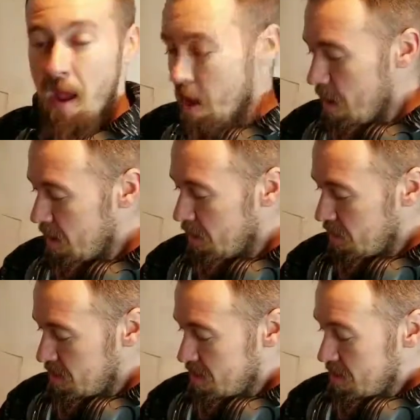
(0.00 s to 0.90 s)

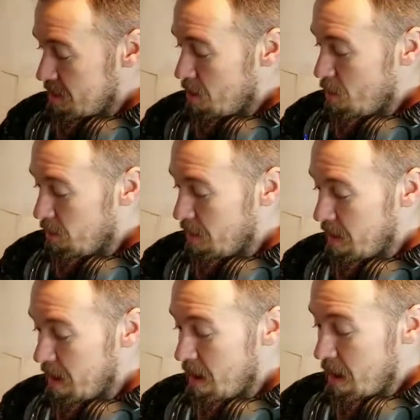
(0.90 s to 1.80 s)

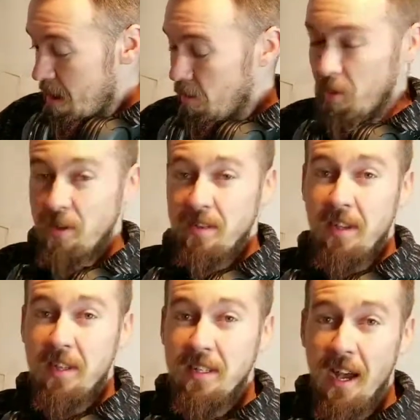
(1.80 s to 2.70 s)
It looks
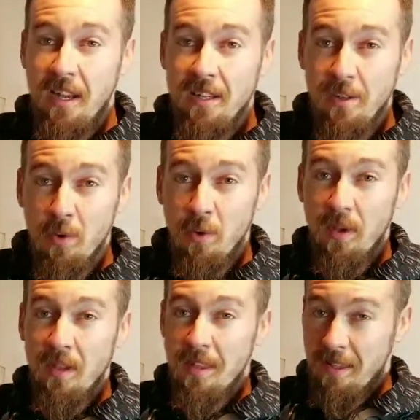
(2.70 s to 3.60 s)
like a tattoo.
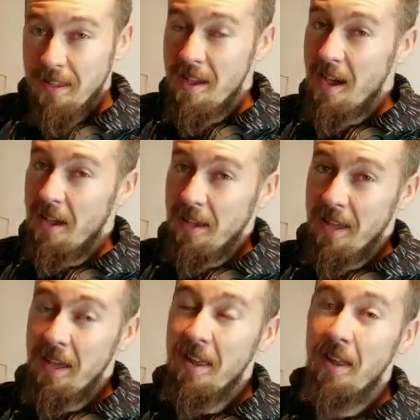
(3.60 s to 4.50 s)

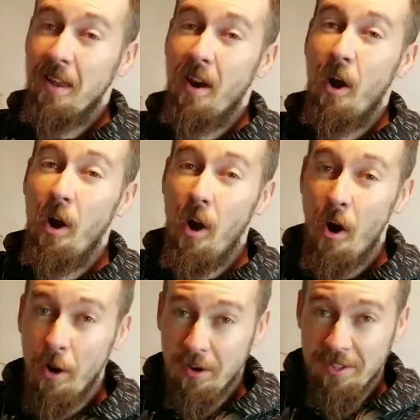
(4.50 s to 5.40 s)
And it
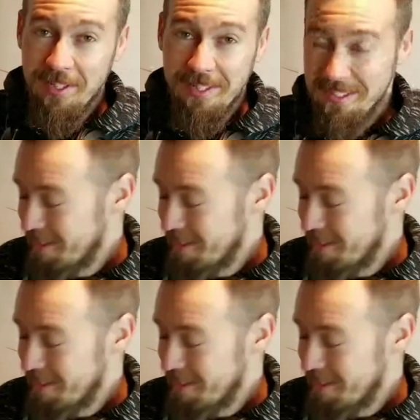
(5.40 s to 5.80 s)
hurts.